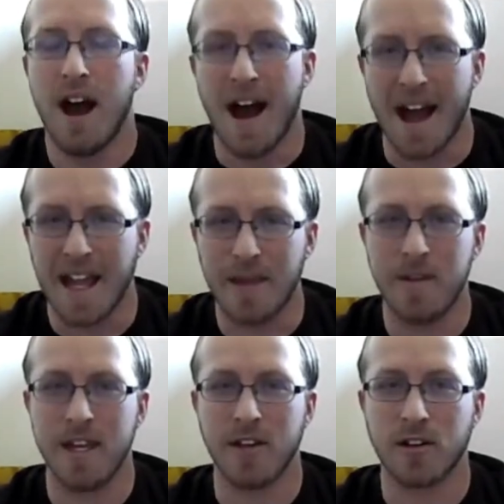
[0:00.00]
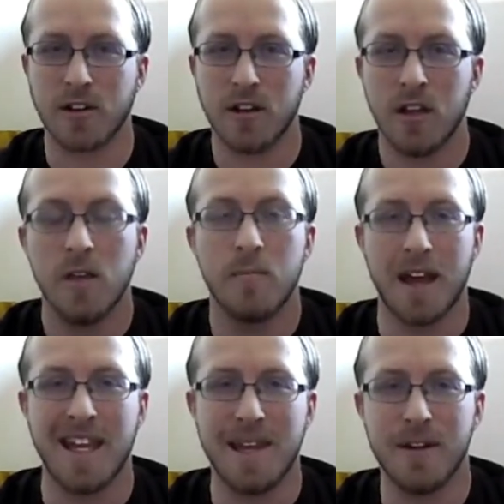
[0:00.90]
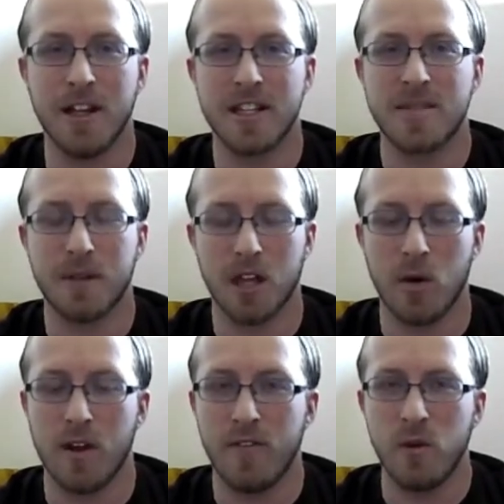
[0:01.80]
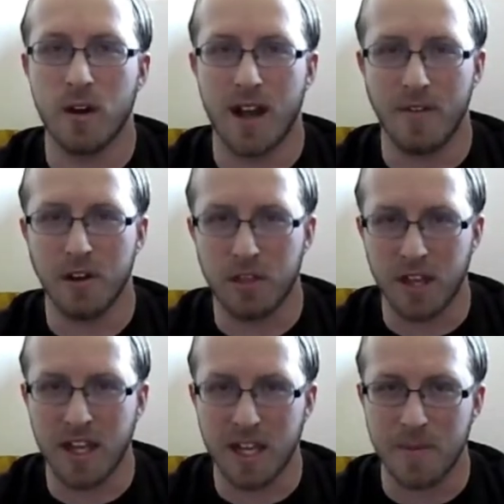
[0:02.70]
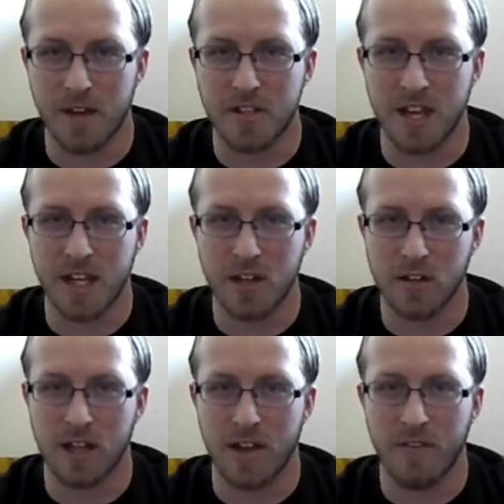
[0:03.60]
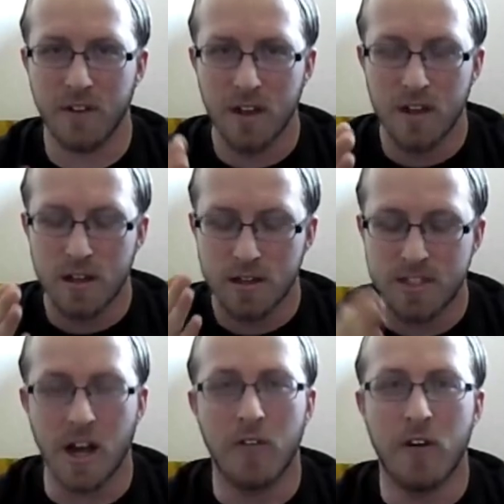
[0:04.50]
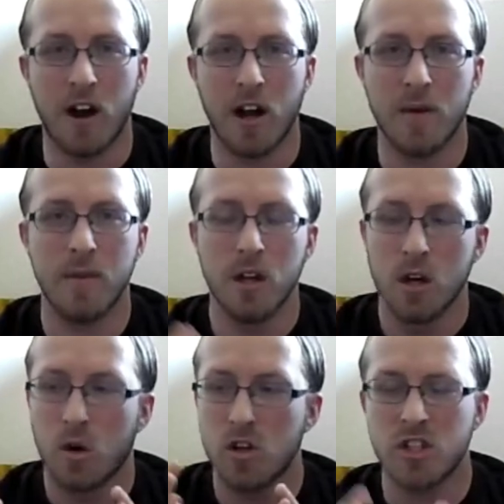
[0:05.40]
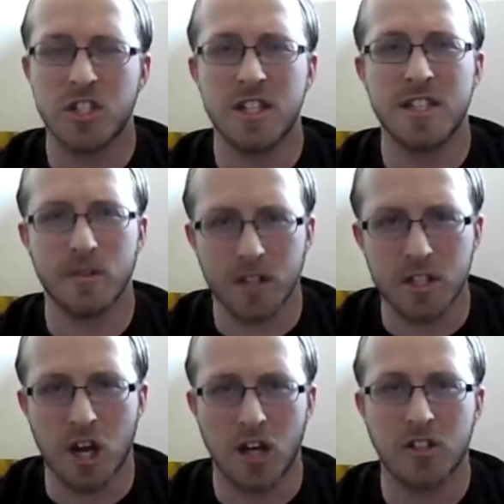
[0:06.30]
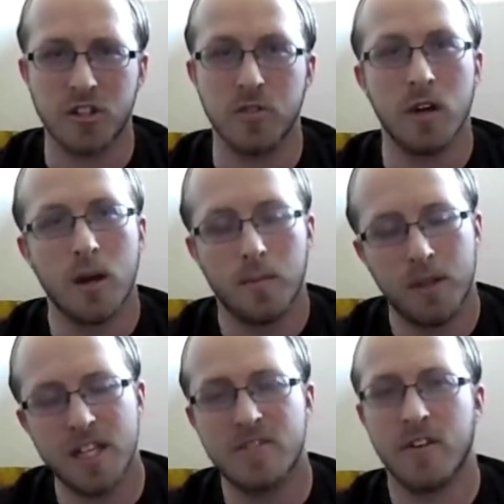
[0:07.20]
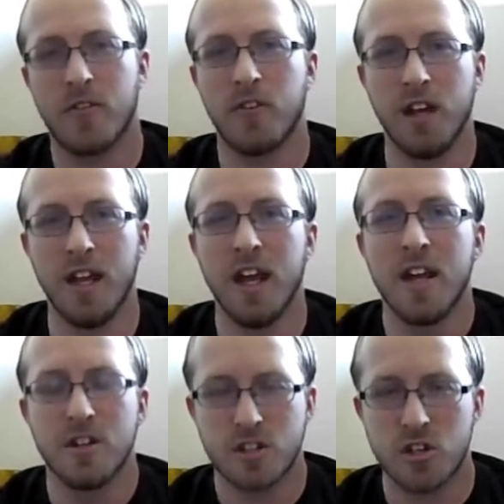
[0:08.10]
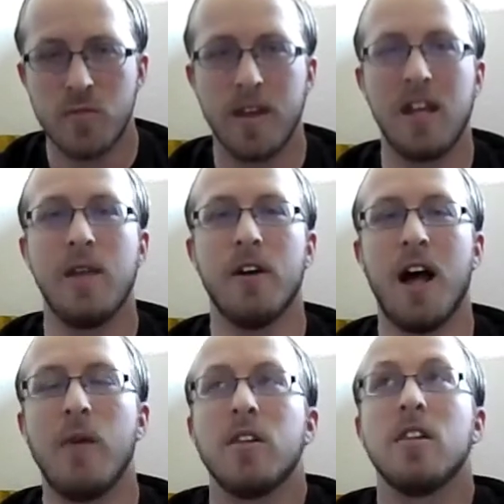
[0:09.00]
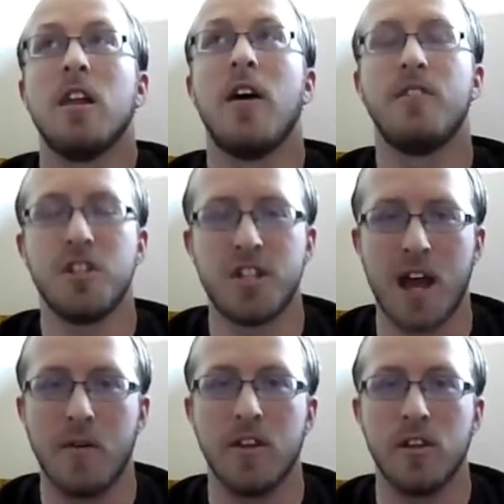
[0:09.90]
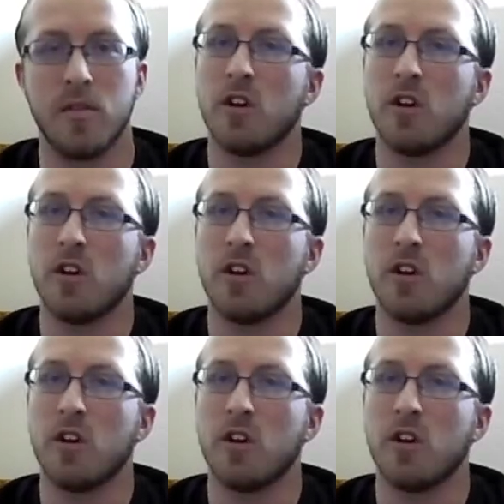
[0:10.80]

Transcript: I am here. My email is below. If you are ever thinking about taking your life, self-harm, or just need someone to talk to, please feel free to shoot me an email. I would love to chat with you.